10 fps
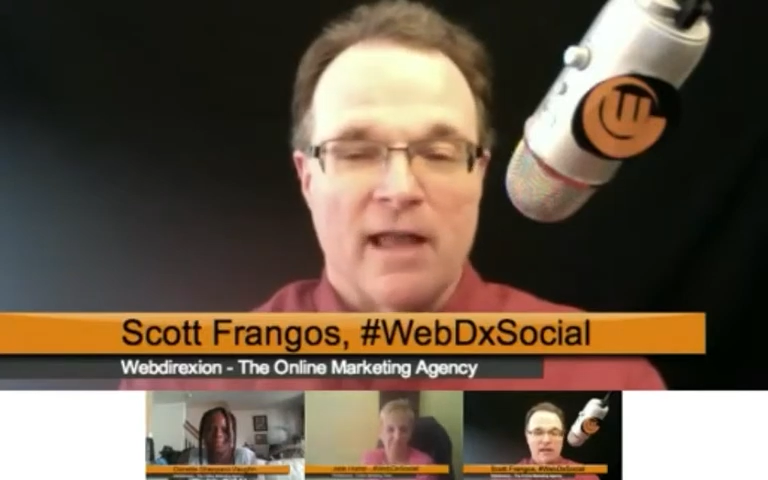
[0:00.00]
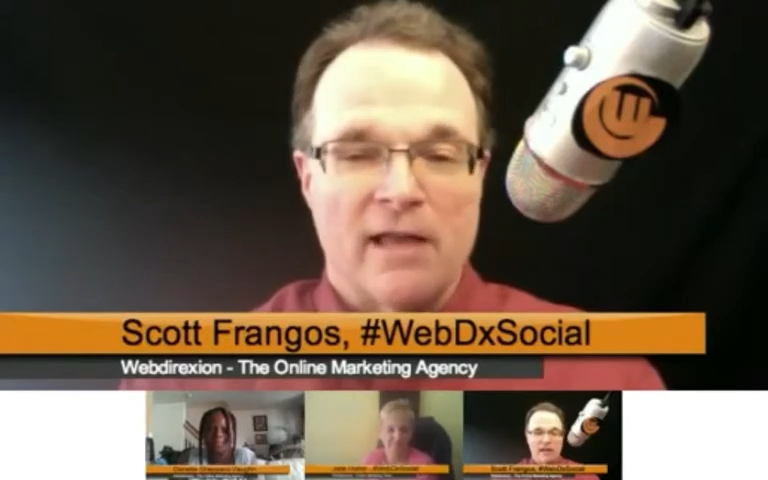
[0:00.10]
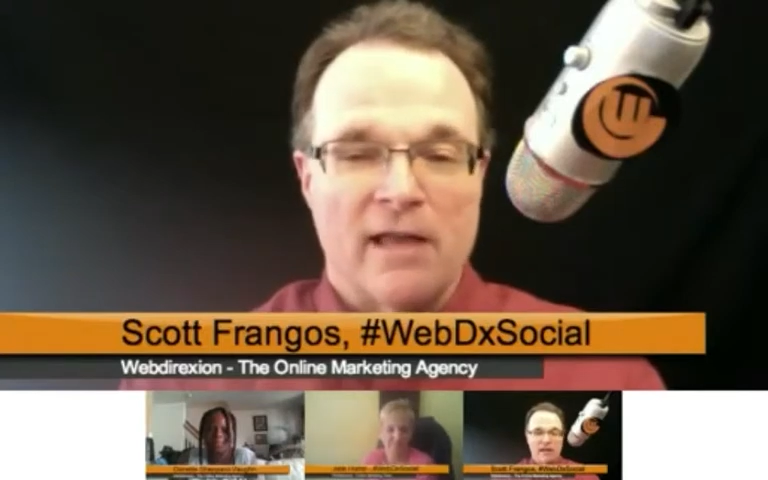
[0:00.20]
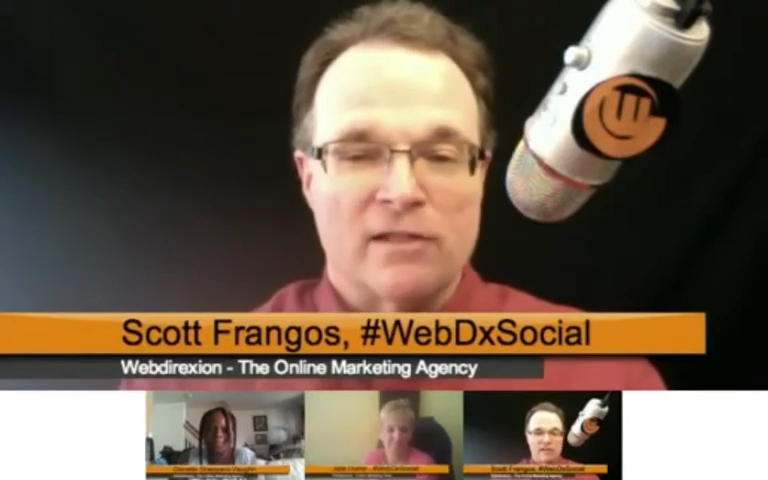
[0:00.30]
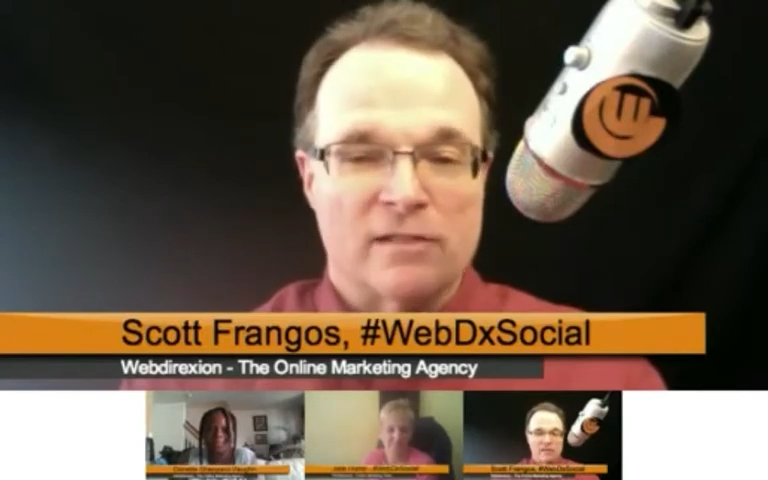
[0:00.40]

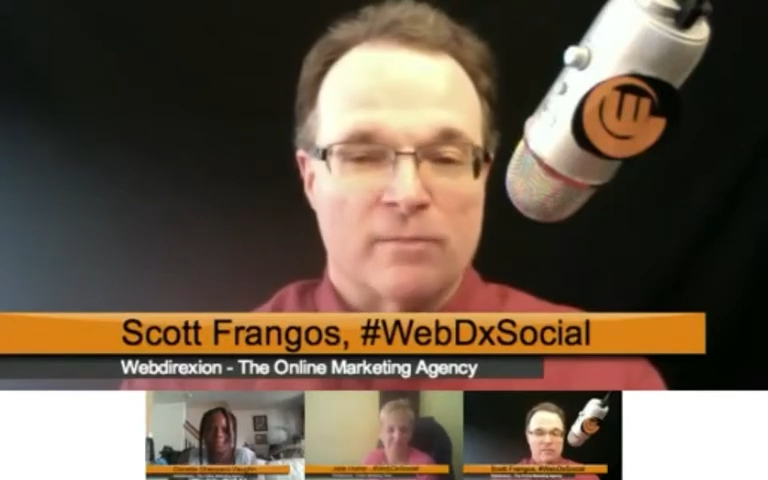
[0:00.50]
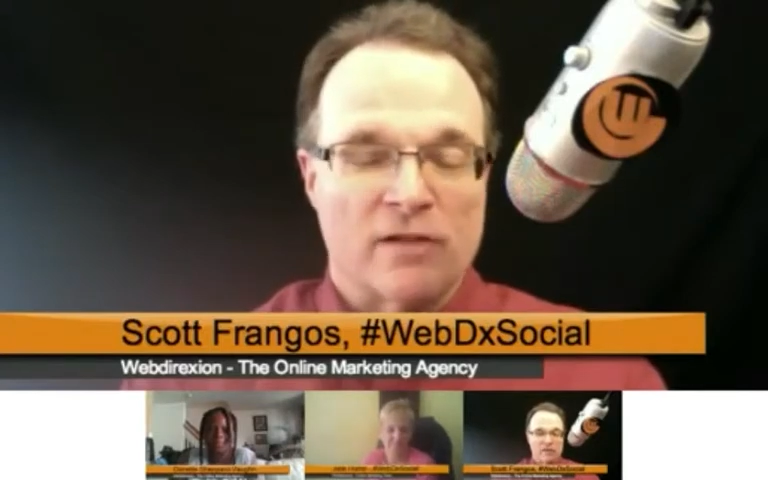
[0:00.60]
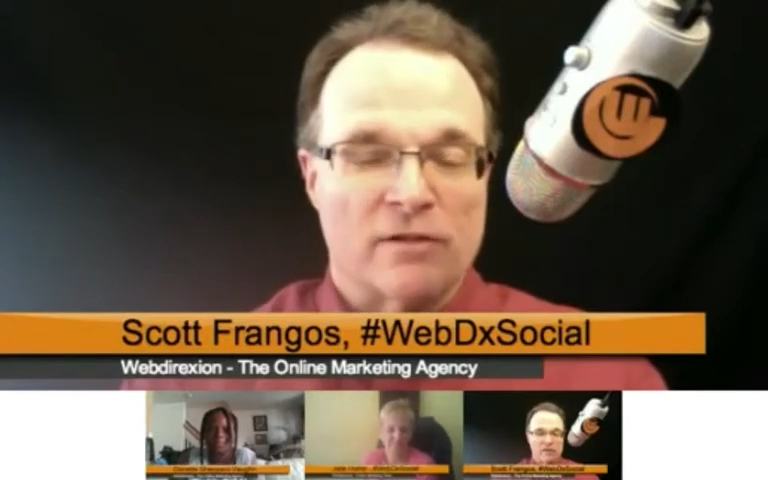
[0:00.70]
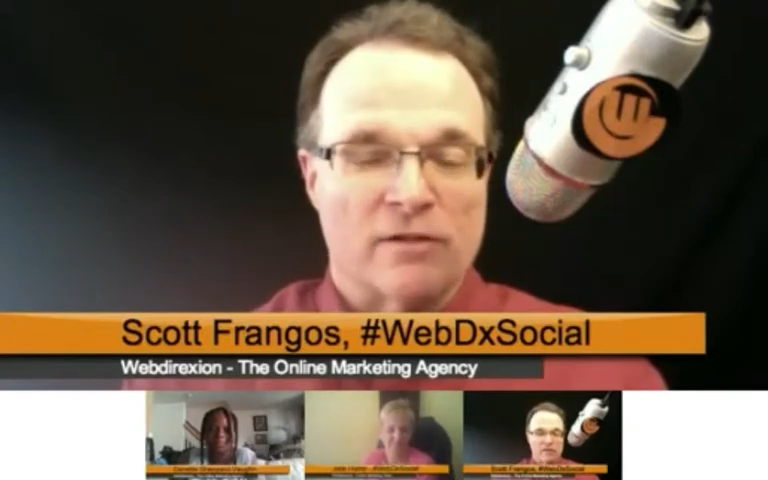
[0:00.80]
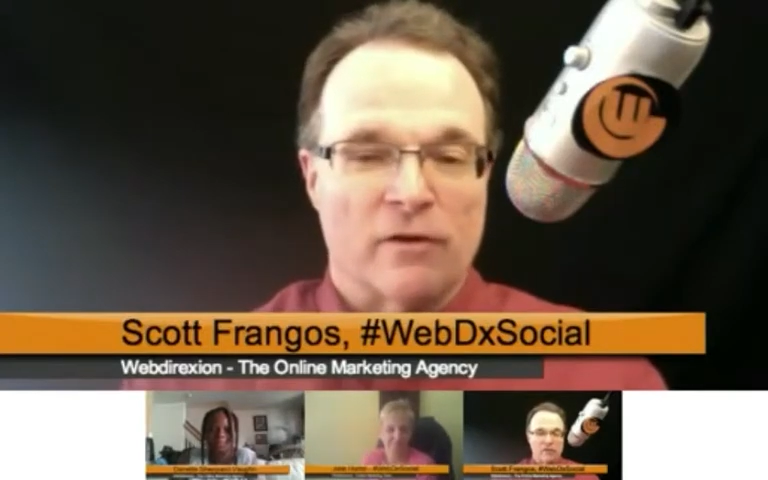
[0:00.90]
has a
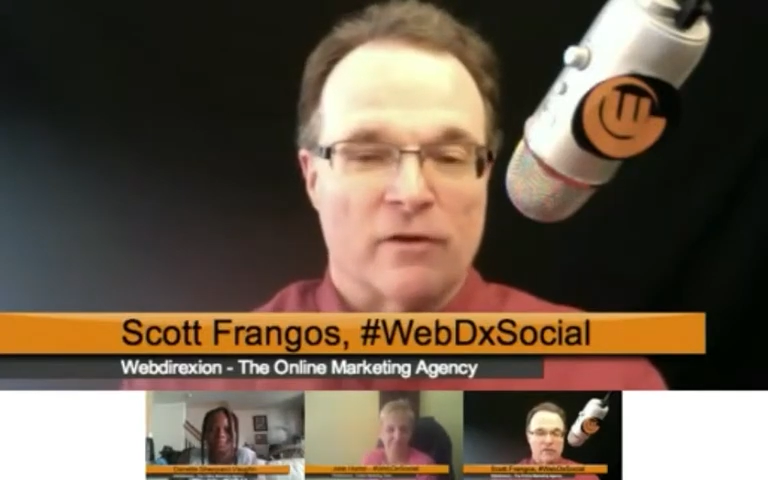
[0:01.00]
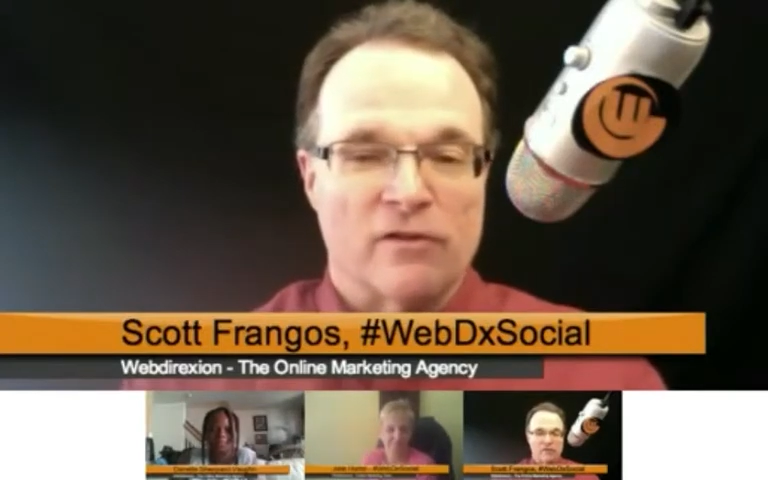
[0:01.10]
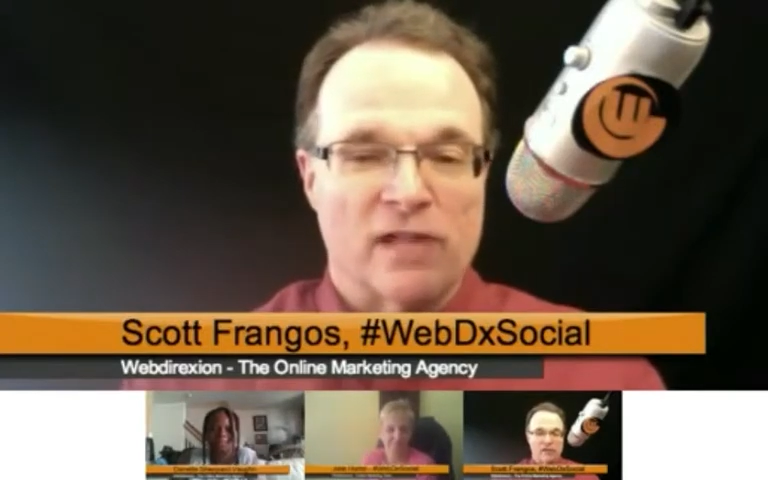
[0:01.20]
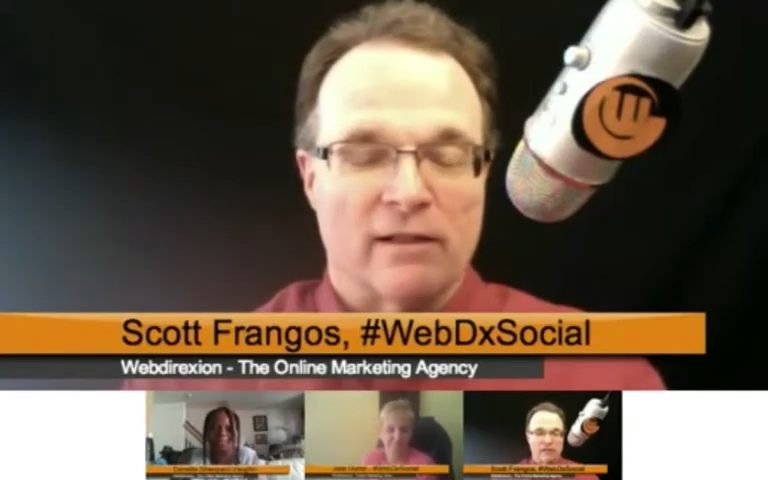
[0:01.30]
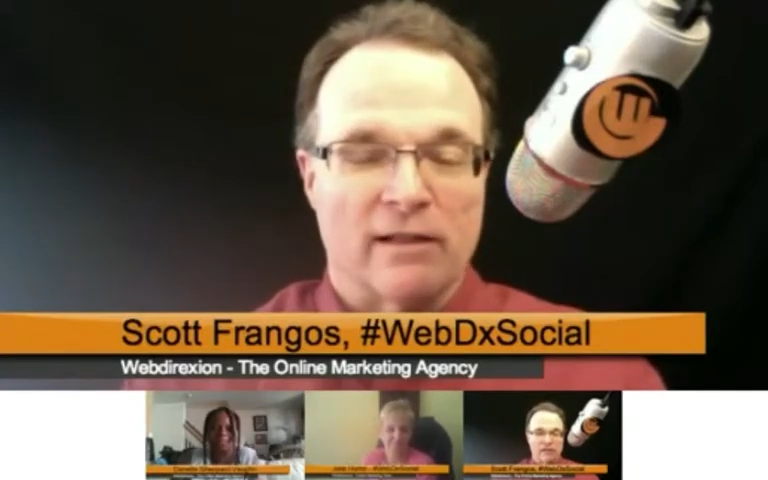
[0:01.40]
special
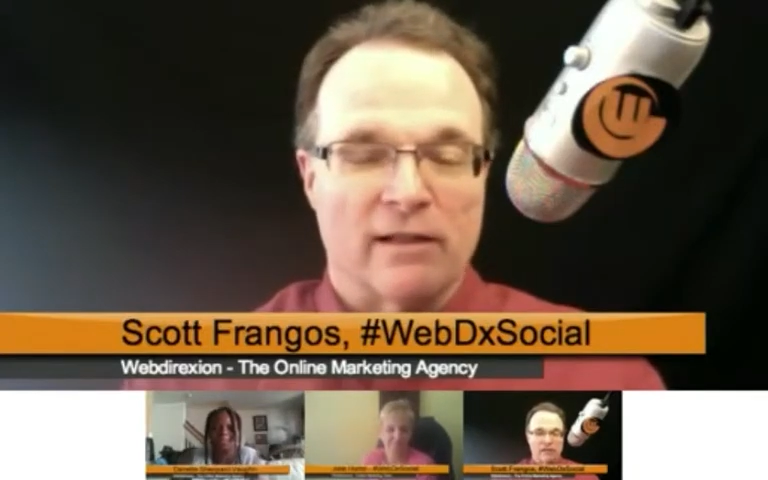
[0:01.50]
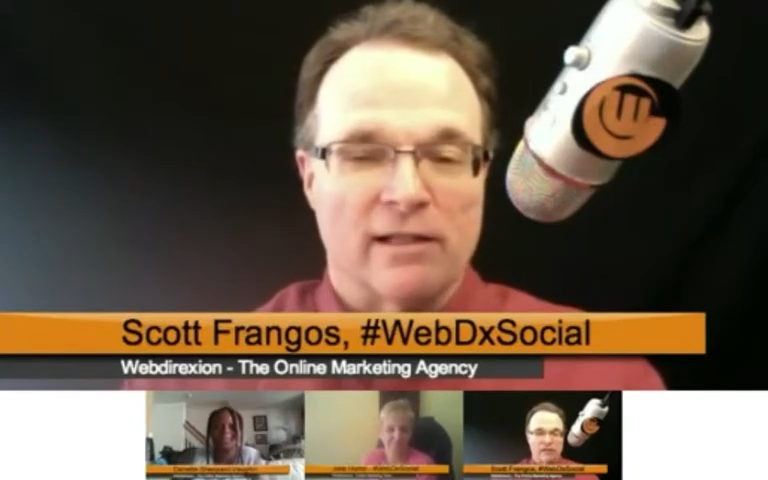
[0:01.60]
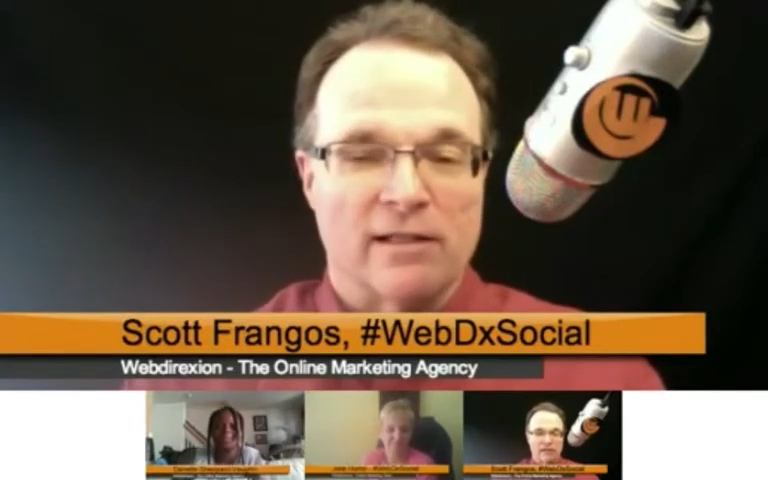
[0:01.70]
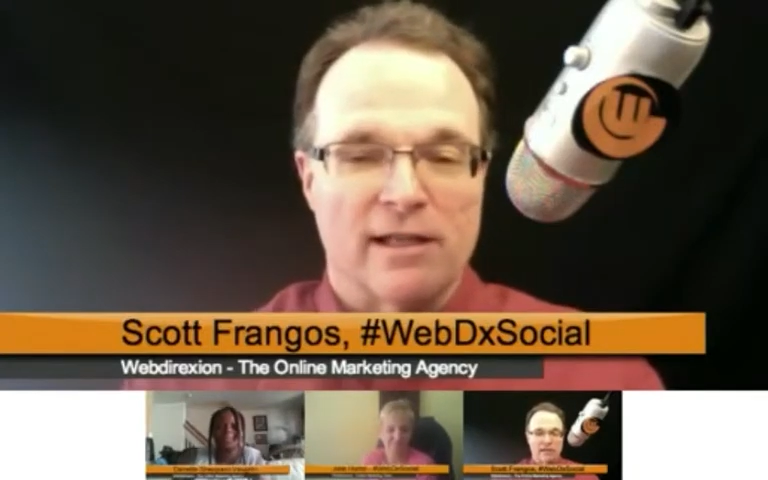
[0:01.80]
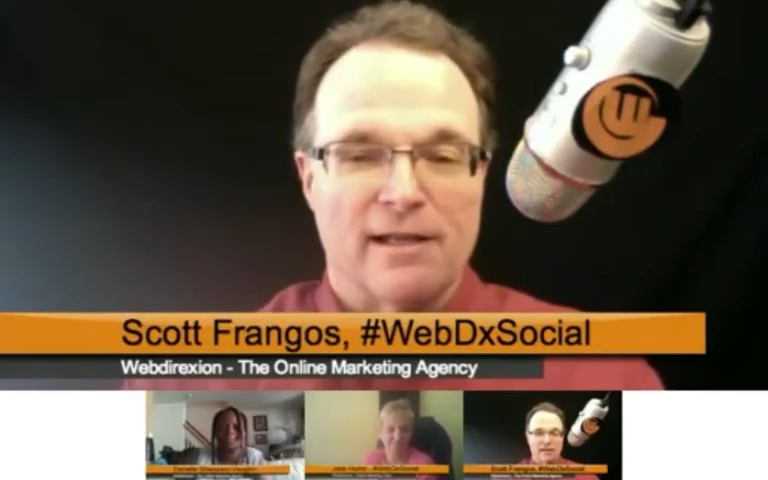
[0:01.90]
focus on
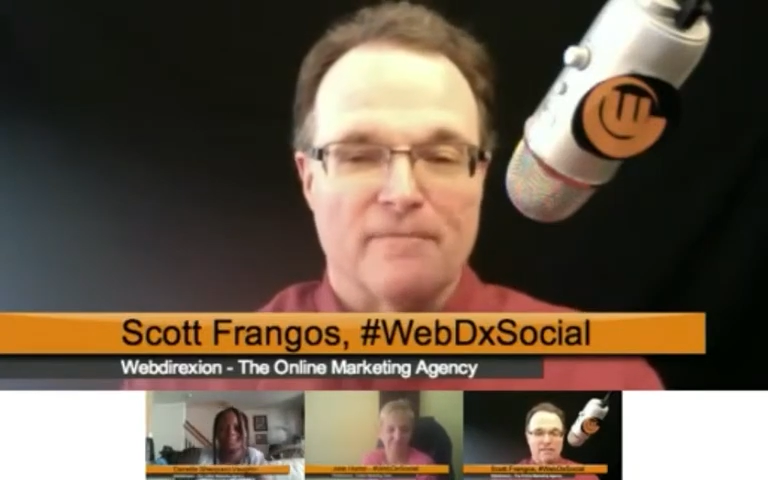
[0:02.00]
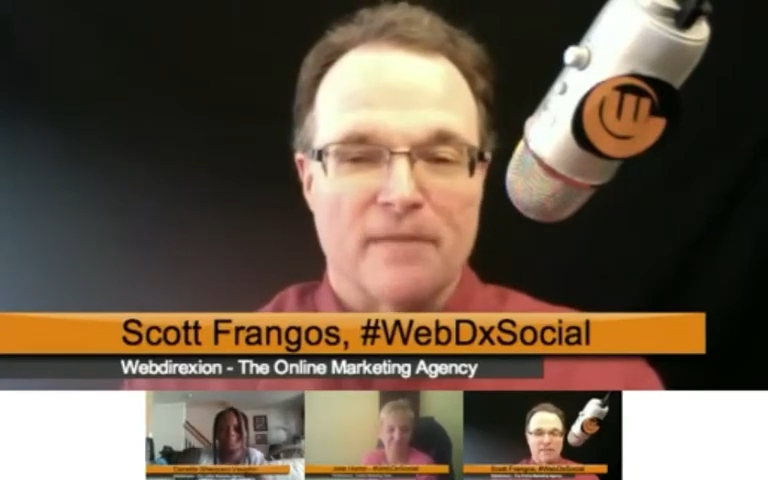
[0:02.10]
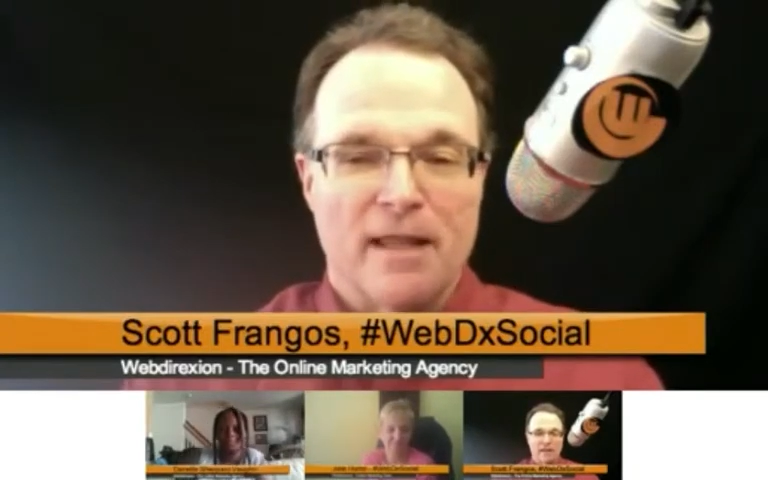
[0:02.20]
LinkedIn.